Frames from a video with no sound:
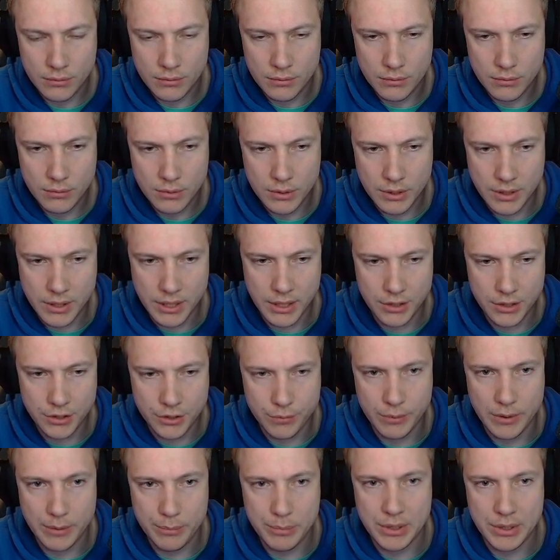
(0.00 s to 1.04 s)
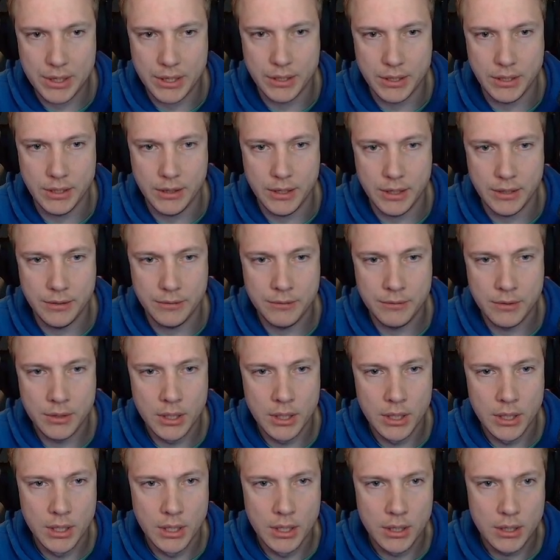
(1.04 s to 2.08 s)
I think it's weapon ID then.
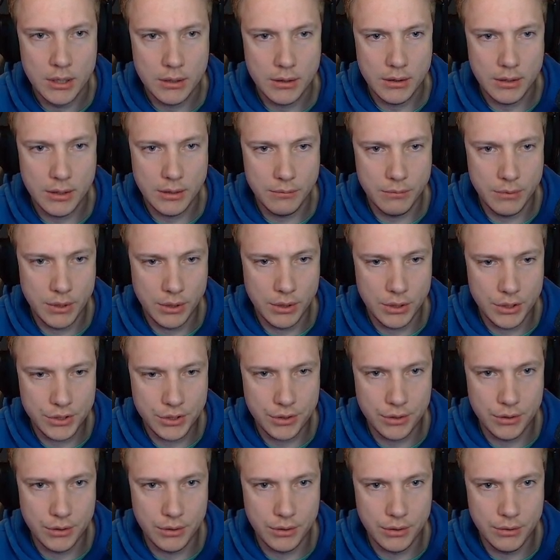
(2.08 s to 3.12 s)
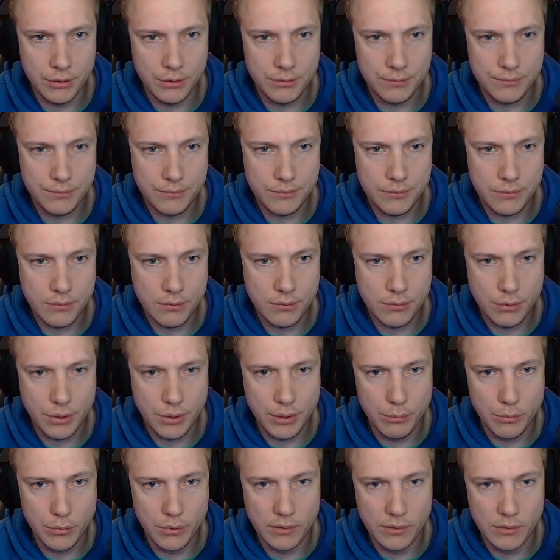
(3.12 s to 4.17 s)
And then we also
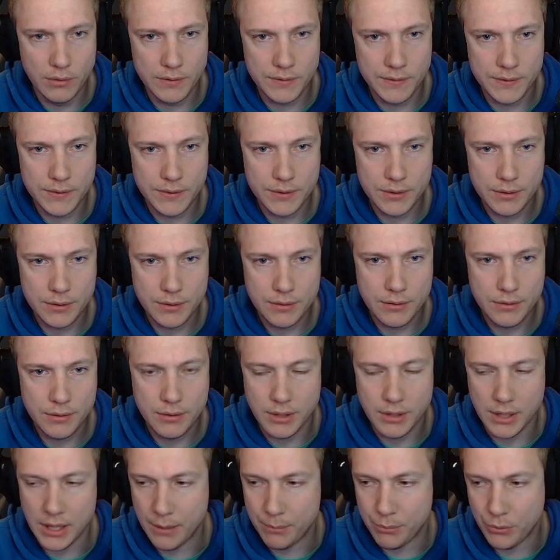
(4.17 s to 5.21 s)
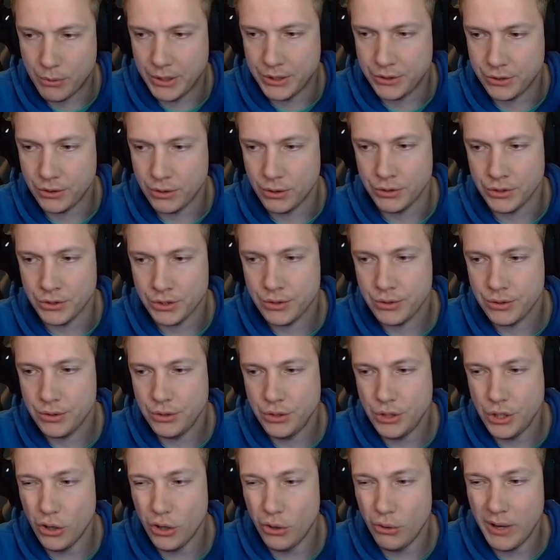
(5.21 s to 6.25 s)
remove the upgrade cost.
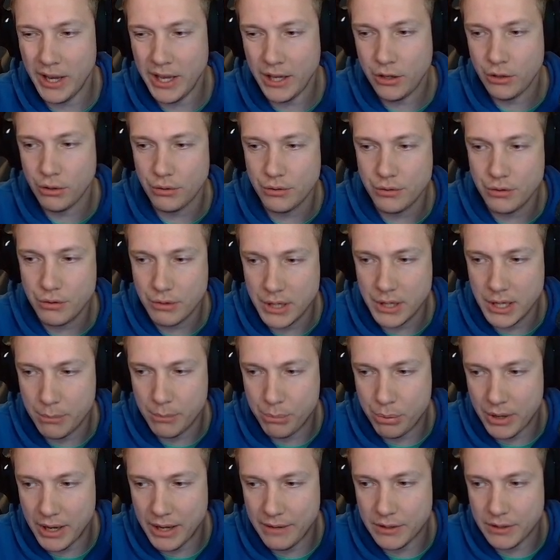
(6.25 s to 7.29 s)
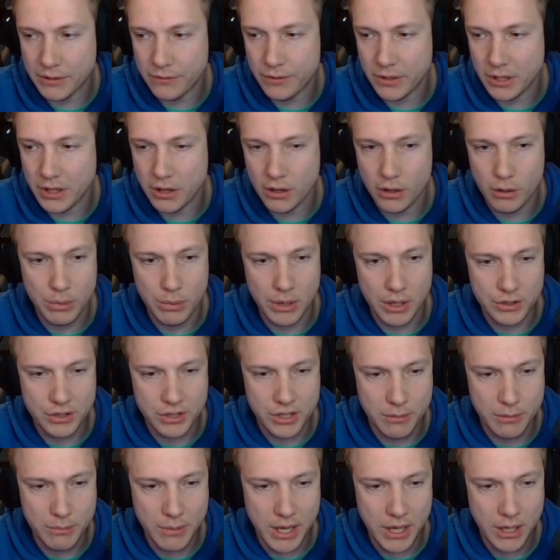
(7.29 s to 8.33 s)
Yo, hey Code and Gree, a private video about
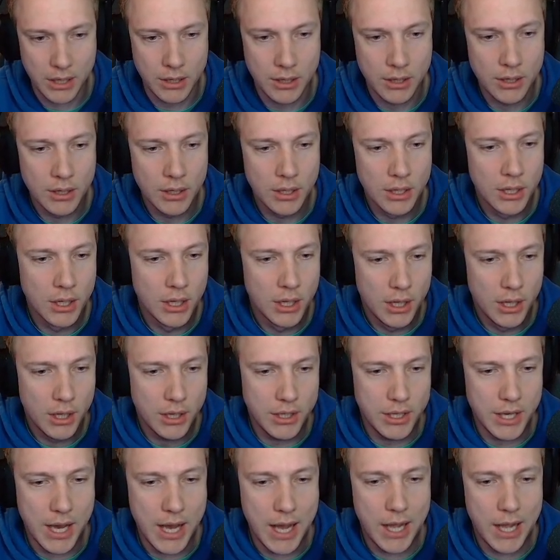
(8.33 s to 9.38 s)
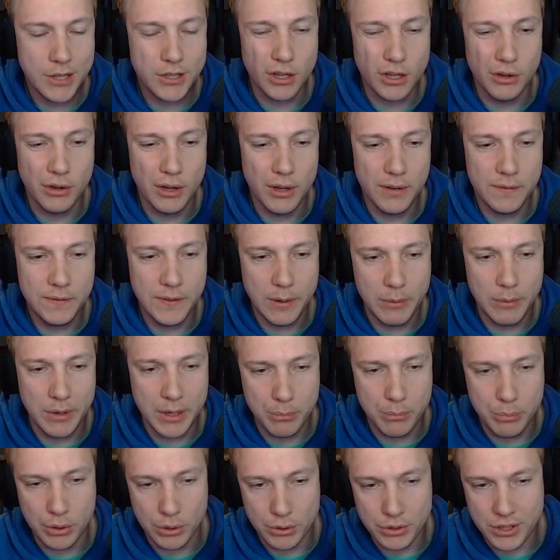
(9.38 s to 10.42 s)
CMake? Yeah, I don't know if I want
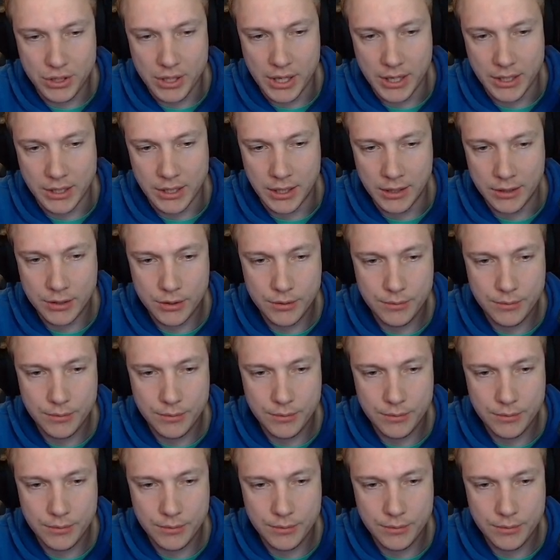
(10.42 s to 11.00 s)
to post that yet.